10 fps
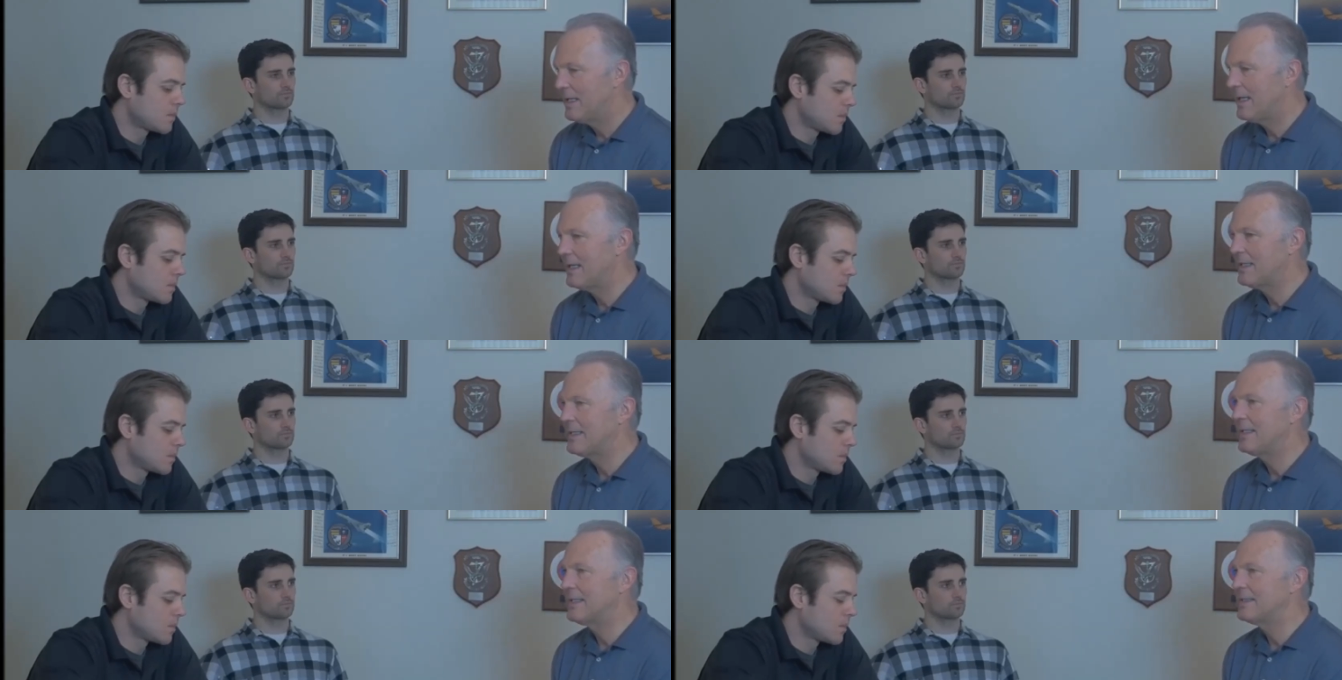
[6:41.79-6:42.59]

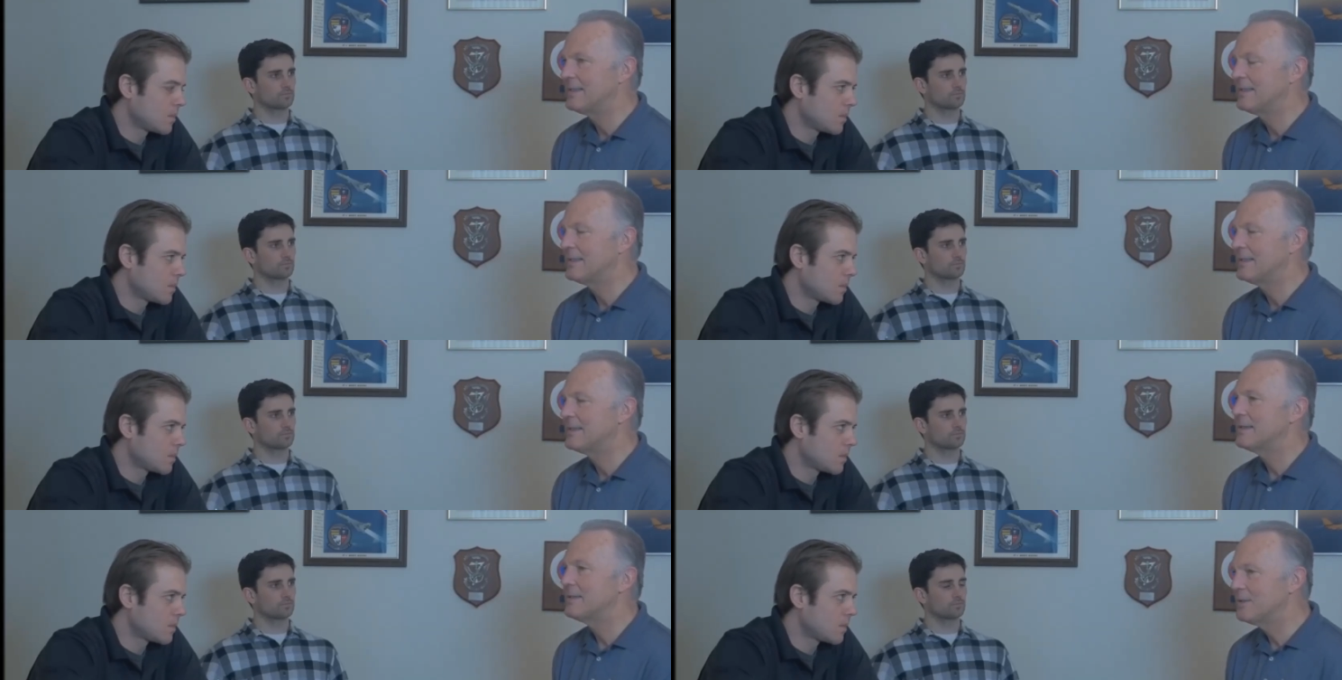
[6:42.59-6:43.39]
Speaker 1: And
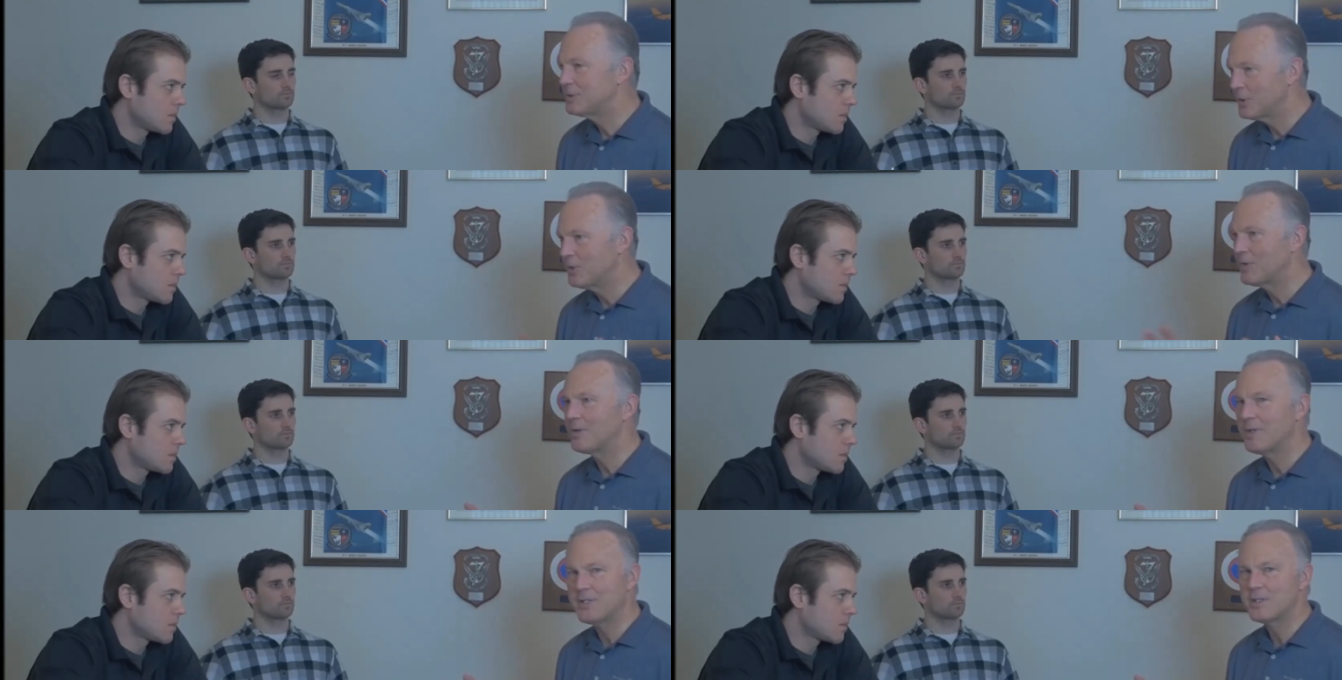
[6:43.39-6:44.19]
so
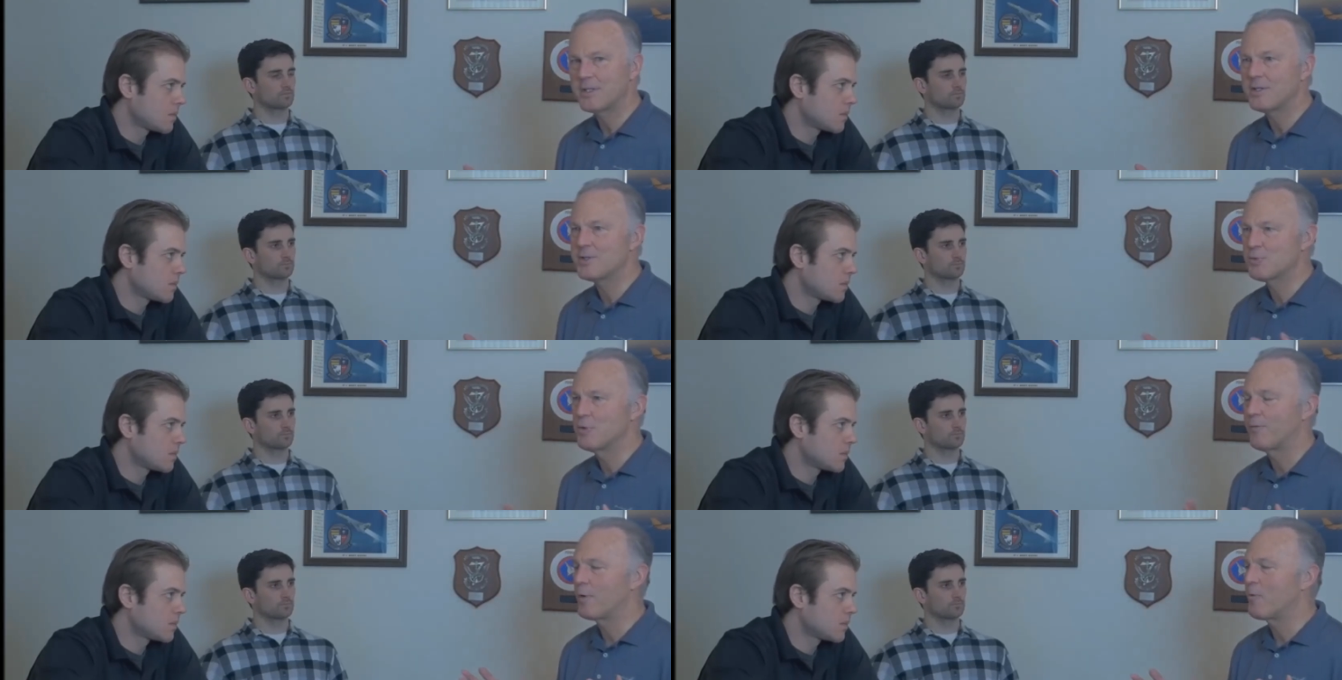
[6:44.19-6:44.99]
there is
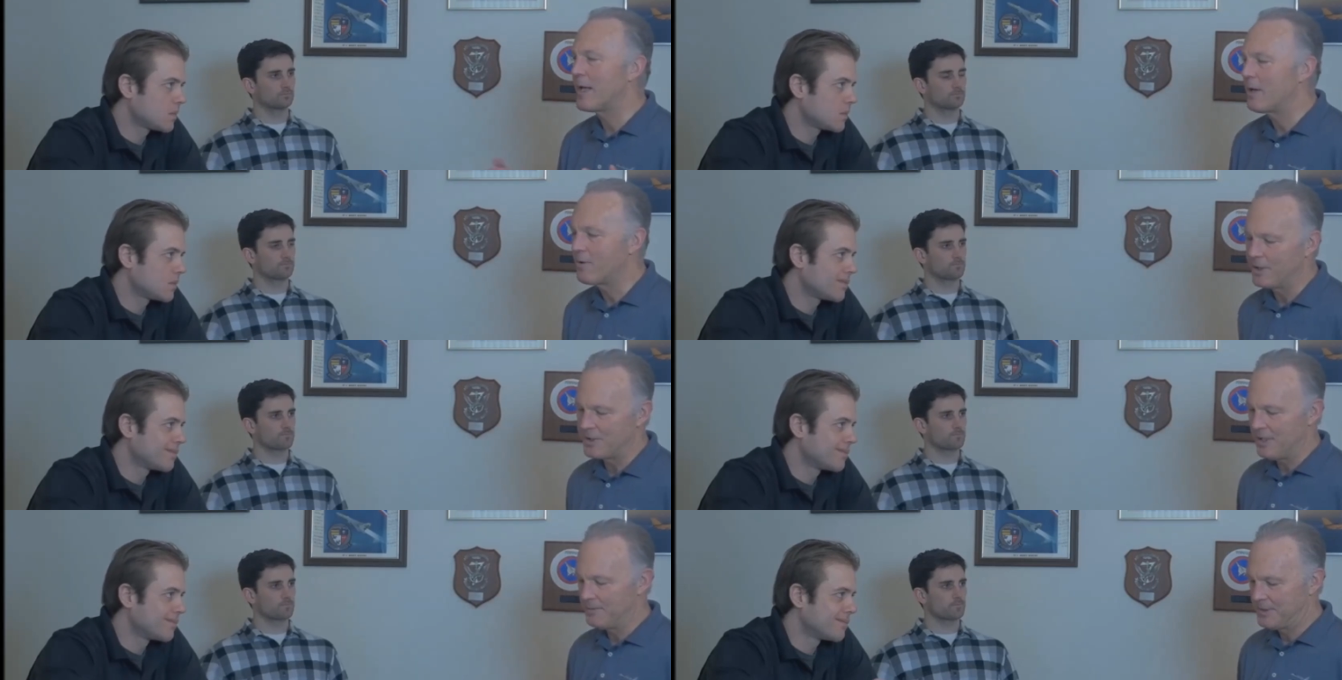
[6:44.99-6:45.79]
room for a radar
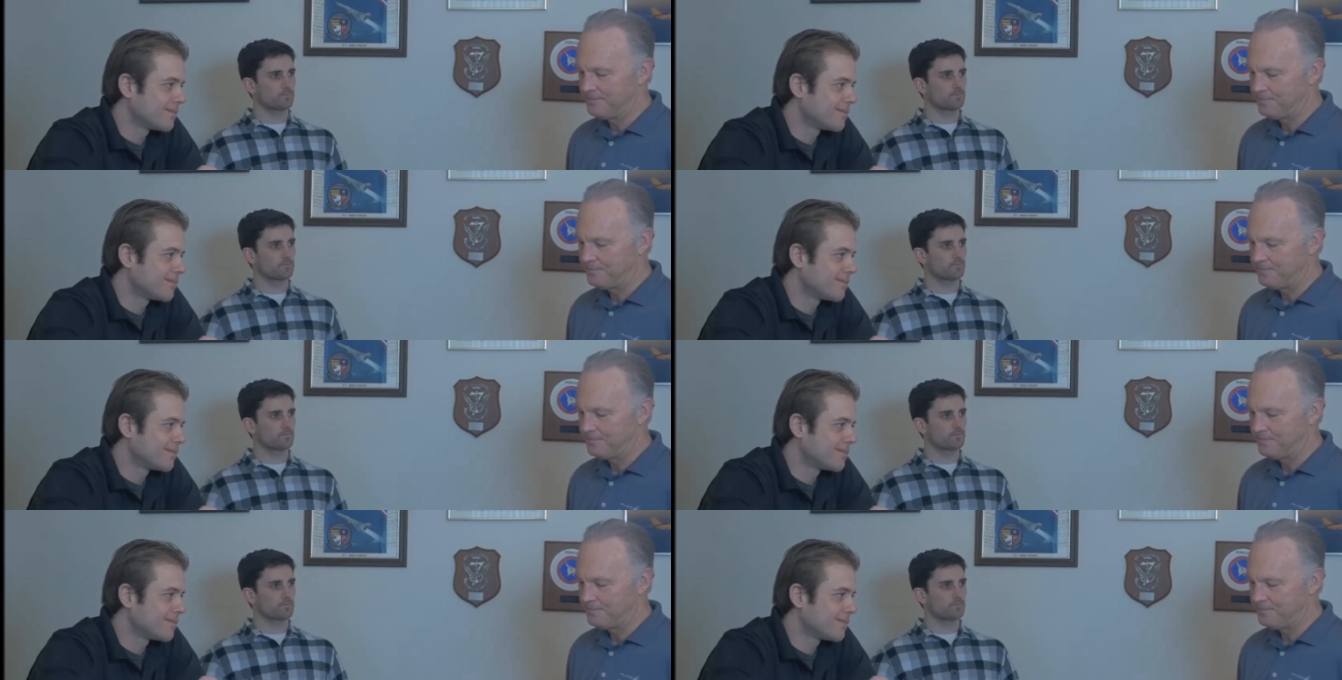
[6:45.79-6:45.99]
intercept.